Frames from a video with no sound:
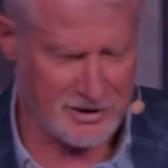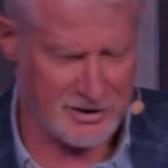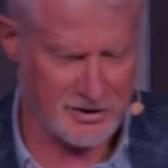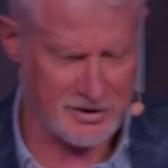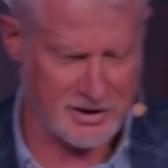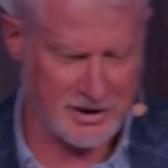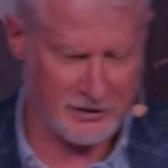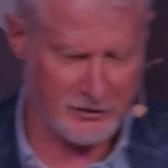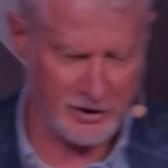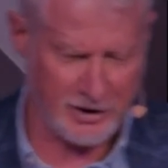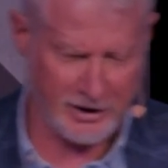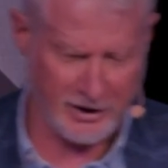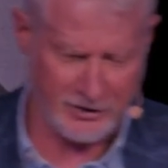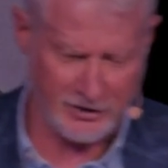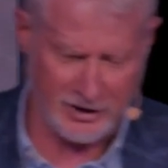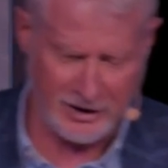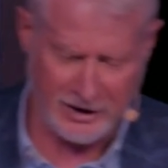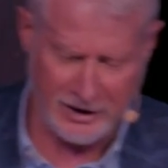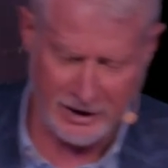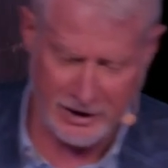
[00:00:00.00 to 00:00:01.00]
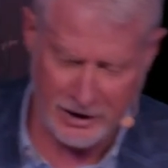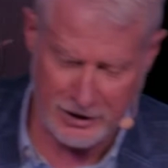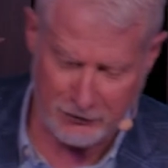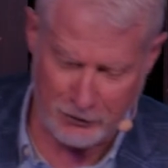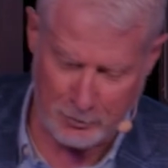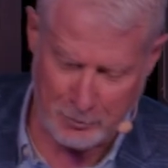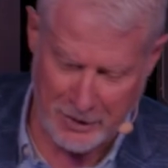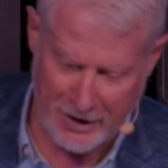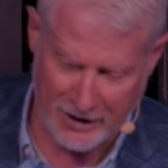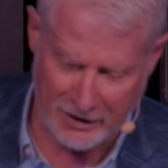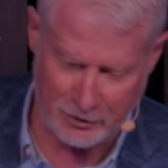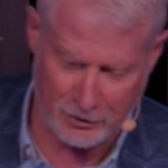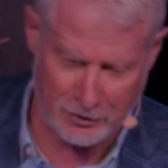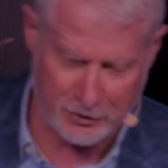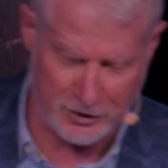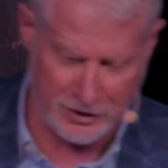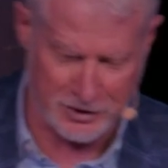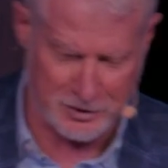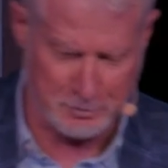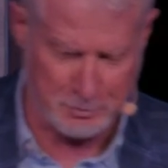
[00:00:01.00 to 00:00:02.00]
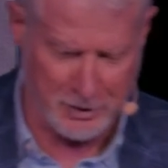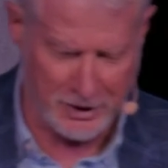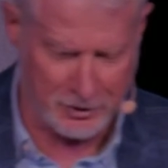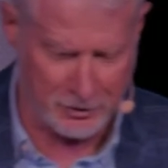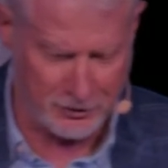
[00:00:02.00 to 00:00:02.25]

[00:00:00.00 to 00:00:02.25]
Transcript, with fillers: 7 8. The end of a matter is better